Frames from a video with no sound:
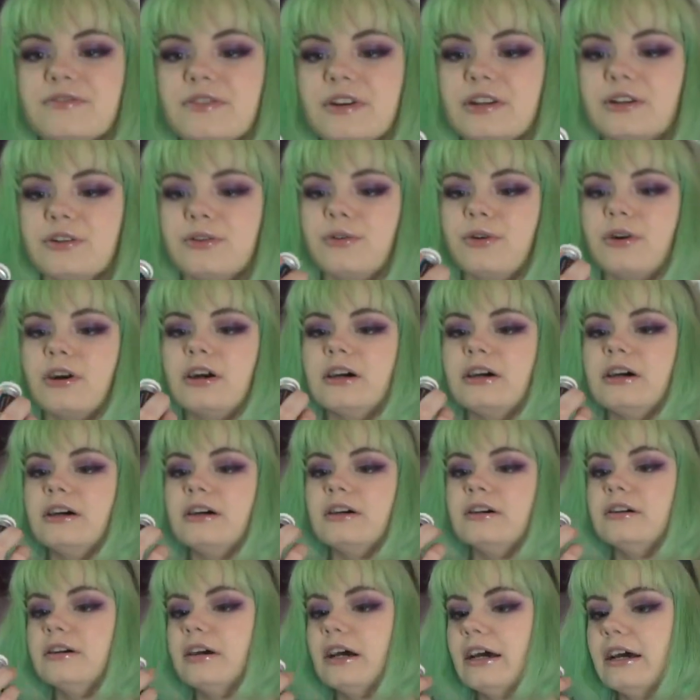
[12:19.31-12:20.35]
Vandora
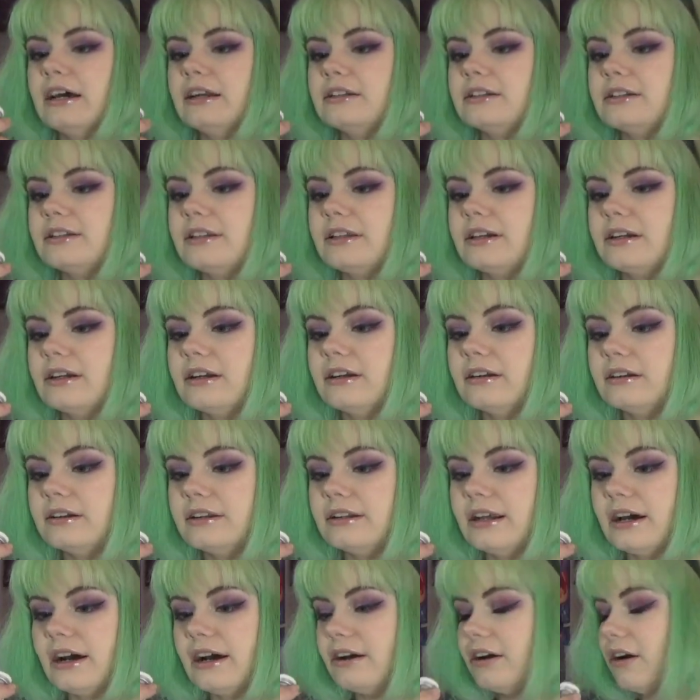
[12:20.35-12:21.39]
and their
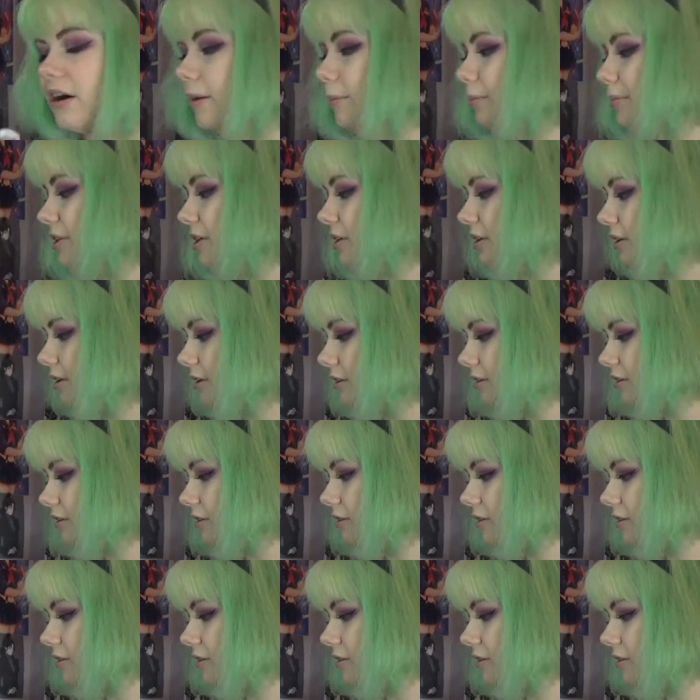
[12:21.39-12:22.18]
diopter.